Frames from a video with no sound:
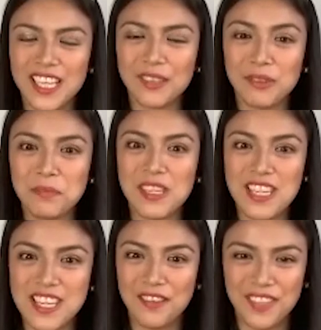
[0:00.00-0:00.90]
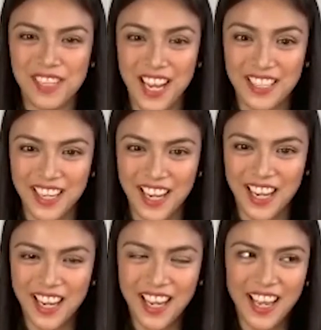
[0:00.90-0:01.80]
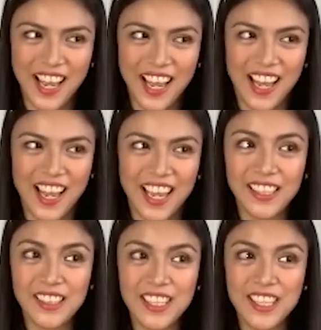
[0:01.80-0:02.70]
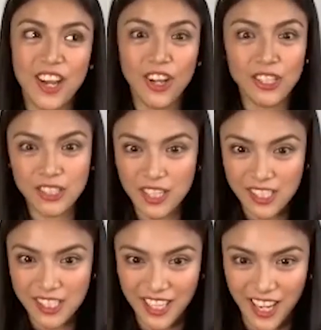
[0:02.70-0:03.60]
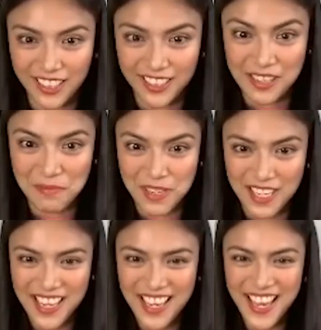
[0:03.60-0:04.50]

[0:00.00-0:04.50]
it would be Iya Villania. And Iya also eats a lot like me.